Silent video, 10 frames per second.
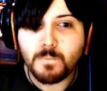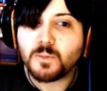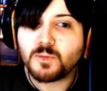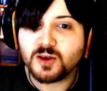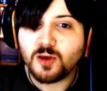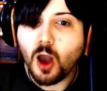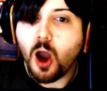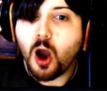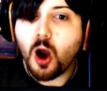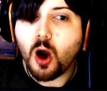This...
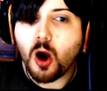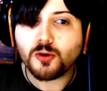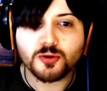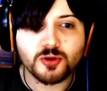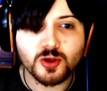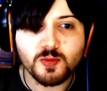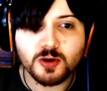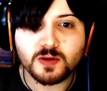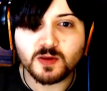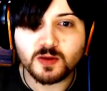There's
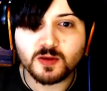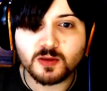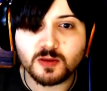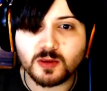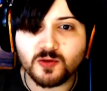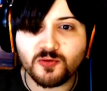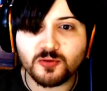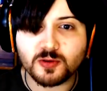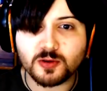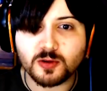somewhere this
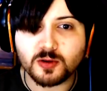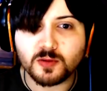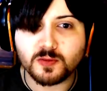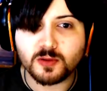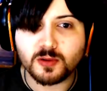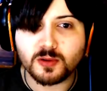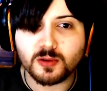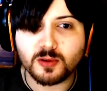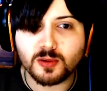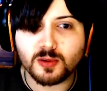different over...
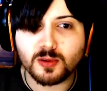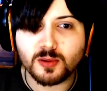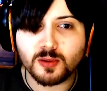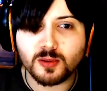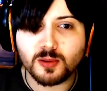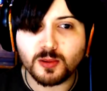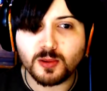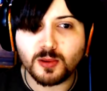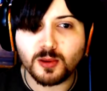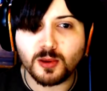Mark.
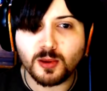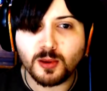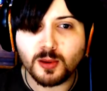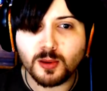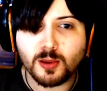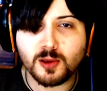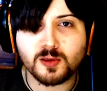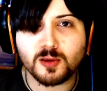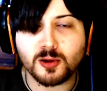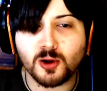
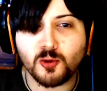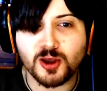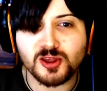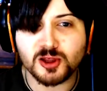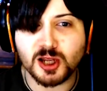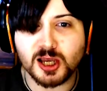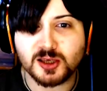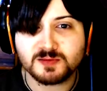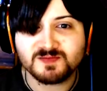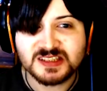It's a Norwegian
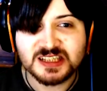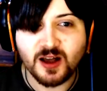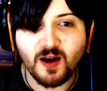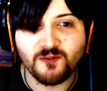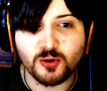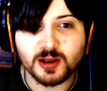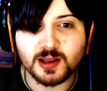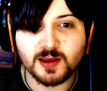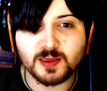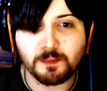light. Avoid
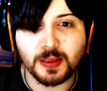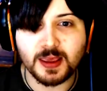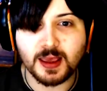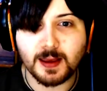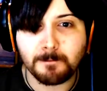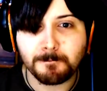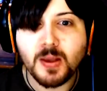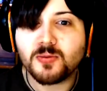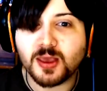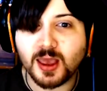like the plague.
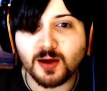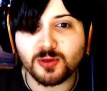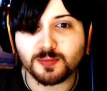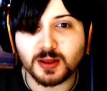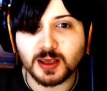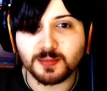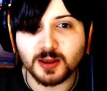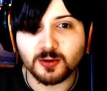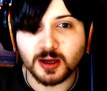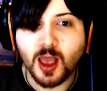They have the plague, by
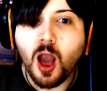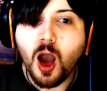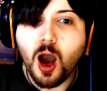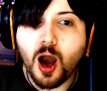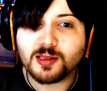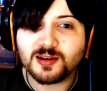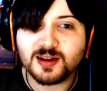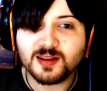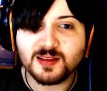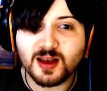the way.
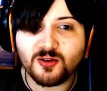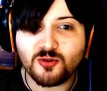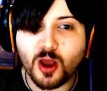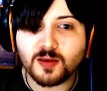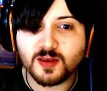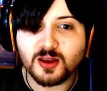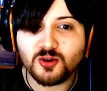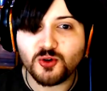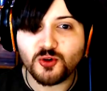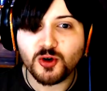Look at that. Is that
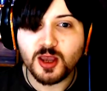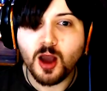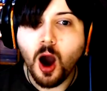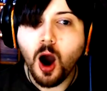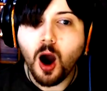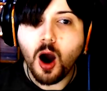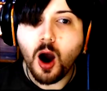tree? Oh.